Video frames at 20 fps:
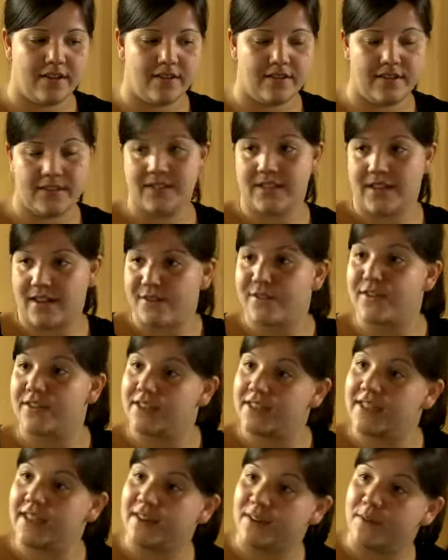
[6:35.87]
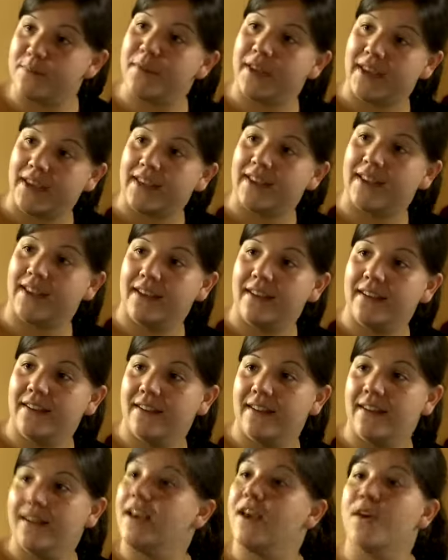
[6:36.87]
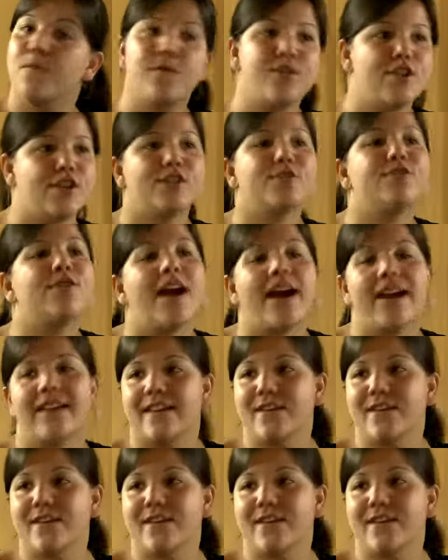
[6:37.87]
discussions at the beginning, which is fine.